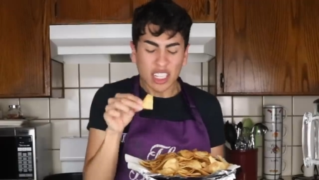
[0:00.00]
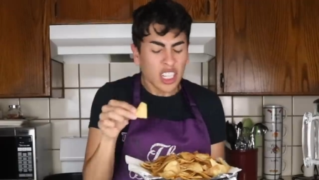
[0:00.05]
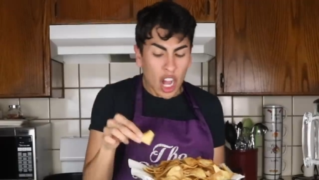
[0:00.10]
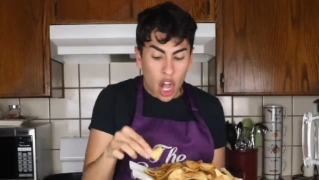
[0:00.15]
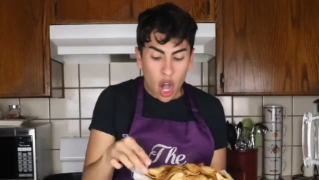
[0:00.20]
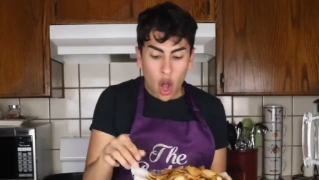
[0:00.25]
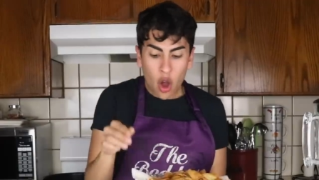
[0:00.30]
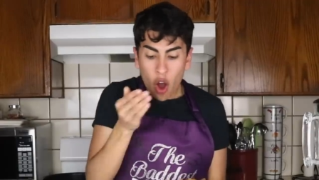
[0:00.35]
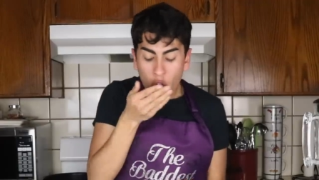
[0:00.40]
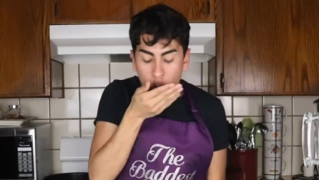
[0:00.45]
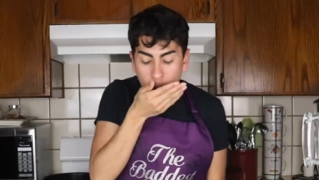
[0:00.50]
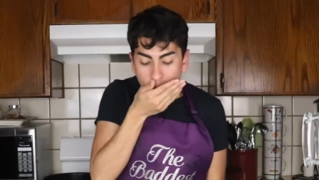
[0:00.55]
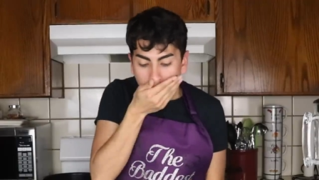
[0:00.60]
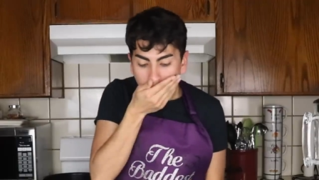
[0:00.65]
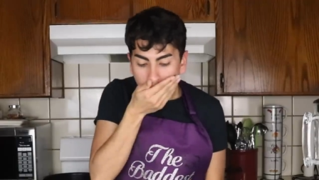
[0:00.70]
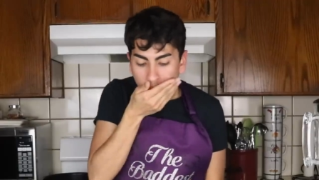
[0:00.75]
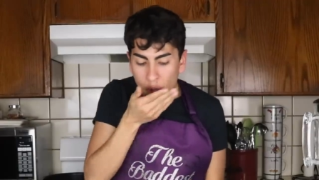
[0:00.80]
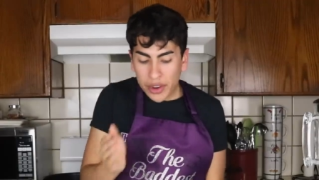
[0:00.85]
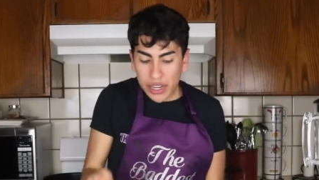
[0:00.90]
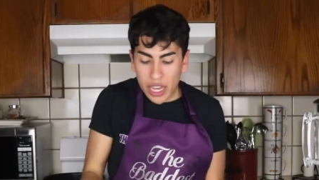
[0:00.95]
Oh,
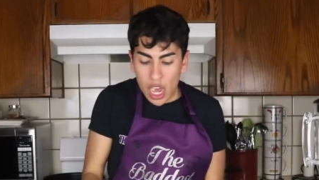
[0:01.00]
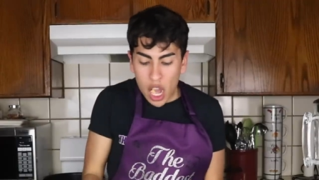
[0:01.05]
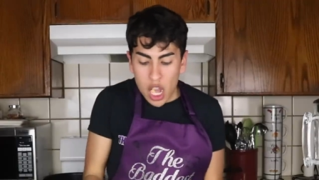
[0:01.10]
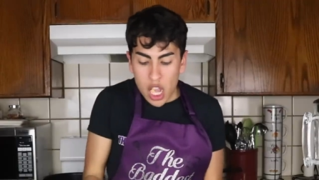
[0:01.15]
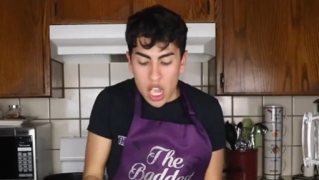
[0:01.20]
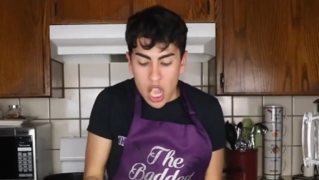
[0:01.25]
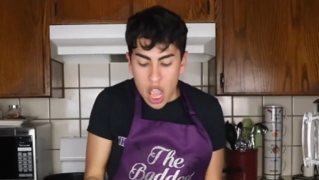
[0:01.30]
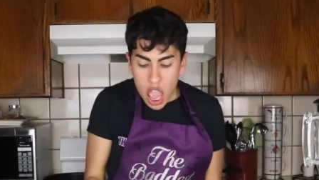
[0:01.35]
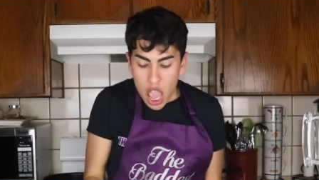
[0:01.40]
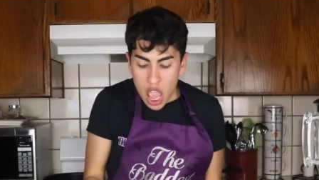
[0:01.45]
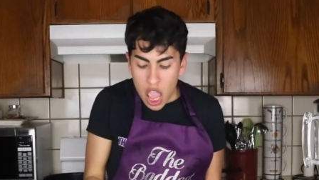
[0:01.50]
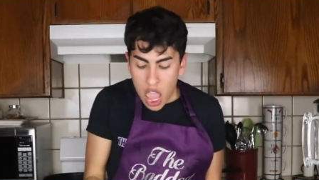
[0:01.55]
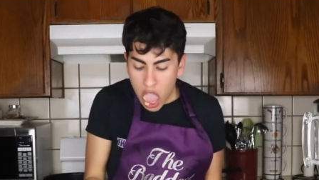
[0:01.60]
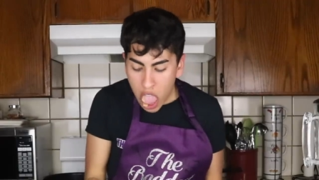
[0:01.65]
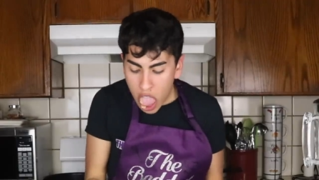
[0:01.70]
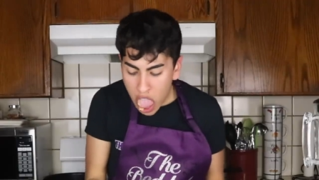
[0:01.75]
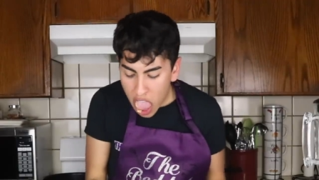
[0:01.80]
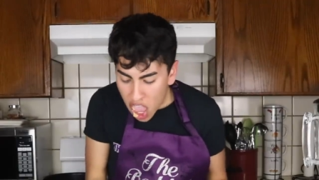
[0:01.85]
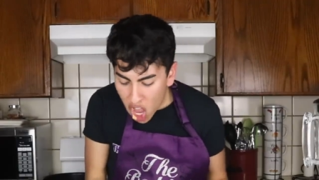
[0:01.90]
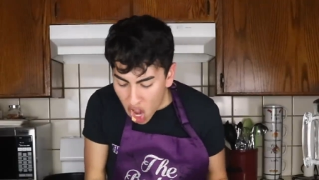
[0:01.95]
oh, oh,
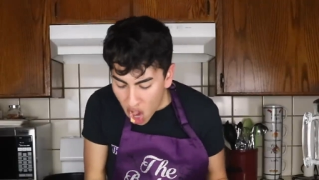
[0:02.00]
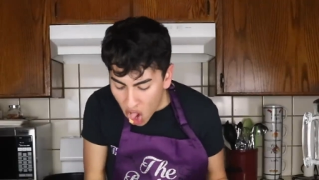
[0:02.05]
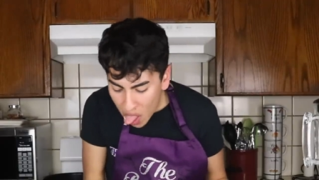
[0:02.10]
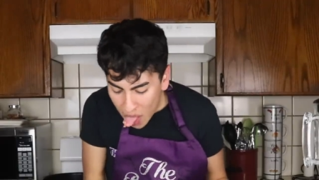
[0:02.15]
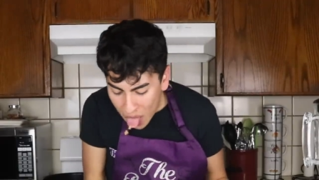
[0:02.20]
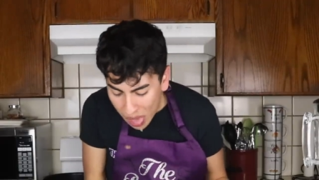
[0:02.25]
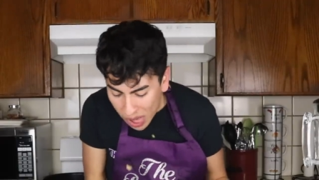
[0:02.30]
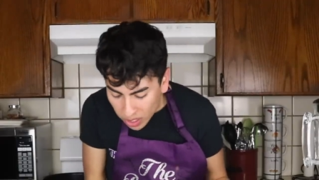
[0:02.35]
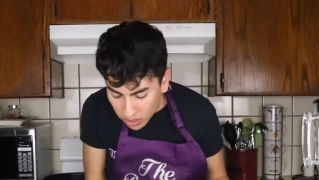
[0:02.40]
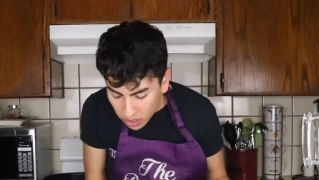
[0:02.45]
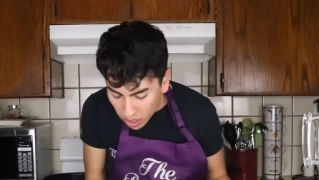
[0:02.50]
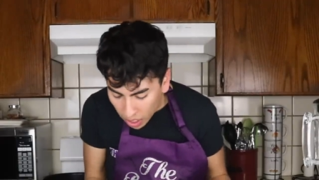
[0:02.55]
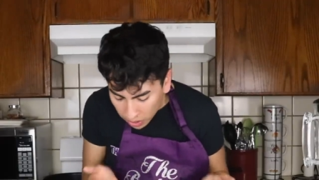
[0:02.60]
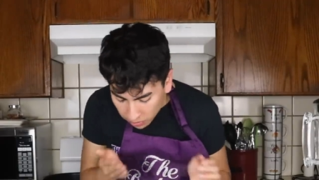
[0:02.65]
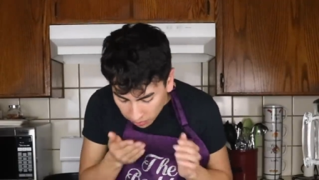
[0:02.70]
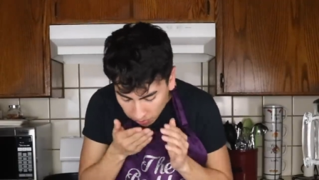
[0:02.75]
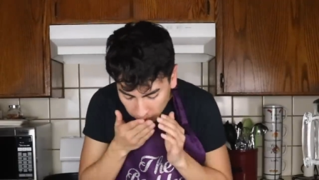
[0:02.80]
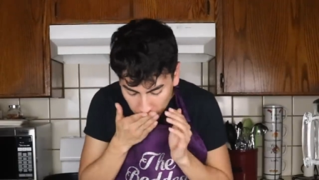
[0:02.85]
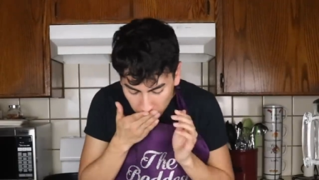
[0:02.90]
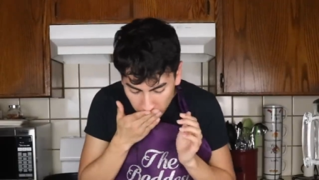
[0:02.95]

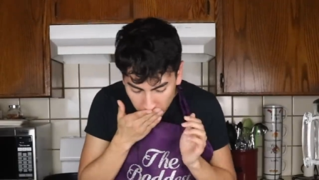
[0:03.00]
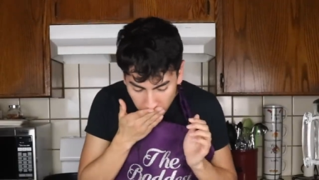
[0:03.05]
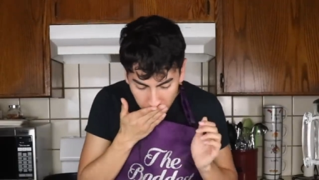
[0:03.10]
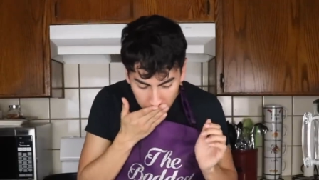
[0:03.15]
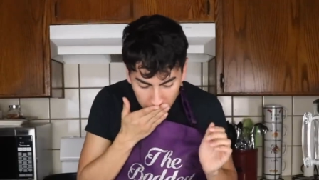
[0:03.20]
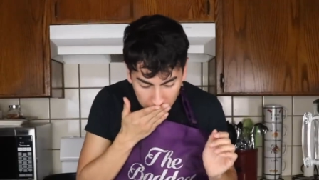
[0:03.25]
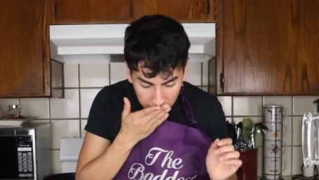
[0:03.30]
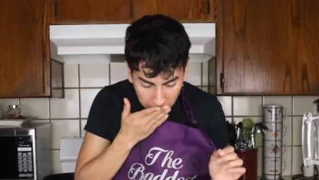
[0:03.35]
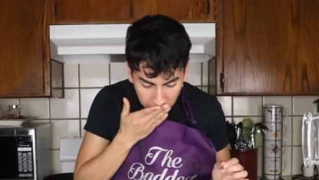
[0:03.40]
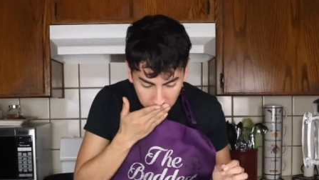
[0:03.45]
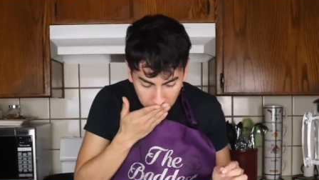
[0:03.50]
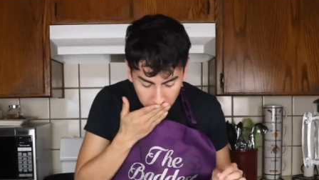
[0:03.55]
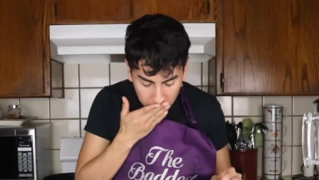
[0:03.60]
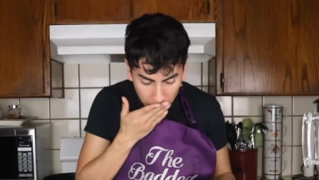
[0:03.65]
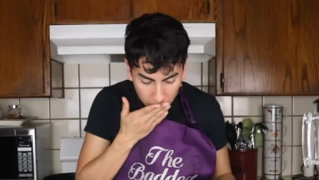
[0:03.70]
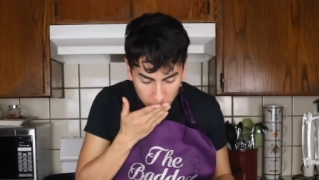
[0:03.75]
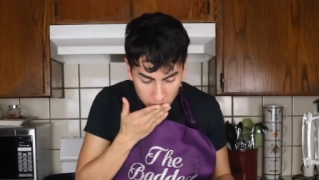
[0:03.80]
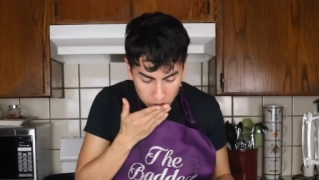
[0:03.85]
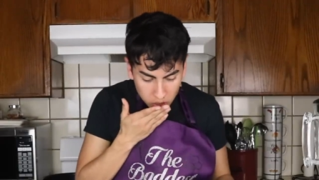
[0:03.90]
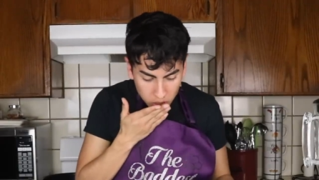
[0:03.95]
oh.
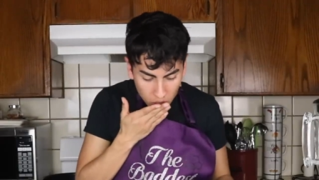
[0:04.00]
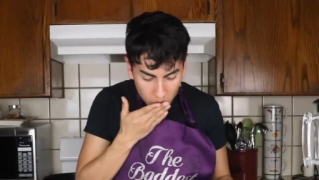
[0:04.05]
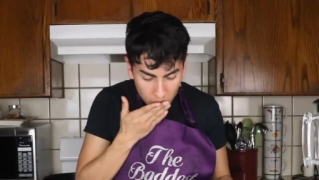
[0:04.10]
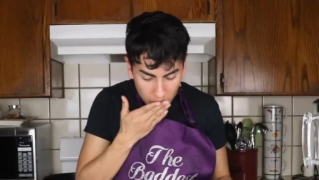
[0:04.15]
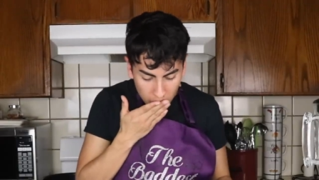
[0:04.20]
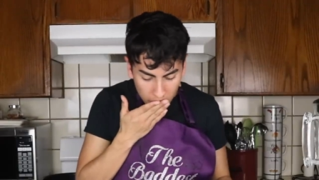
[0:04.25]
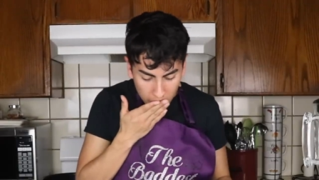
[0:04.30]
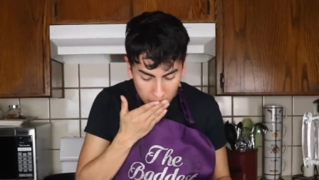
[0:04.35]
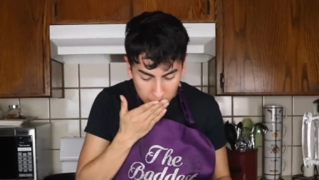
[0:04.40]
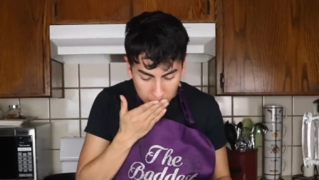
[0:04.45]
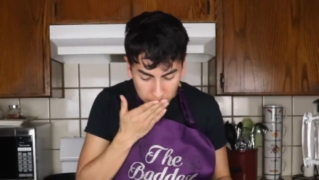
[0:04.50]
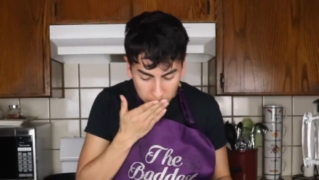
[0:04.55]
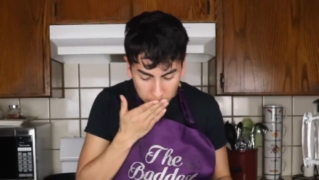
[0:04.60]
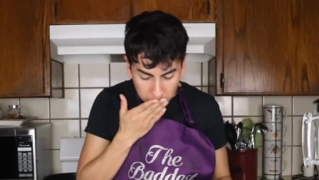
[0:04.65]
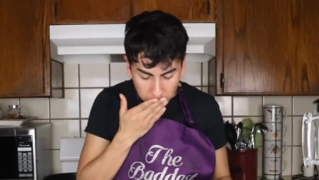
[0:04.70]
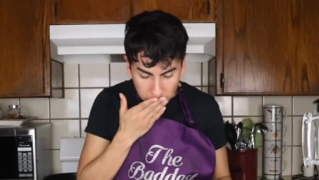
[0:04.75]
That was so hot.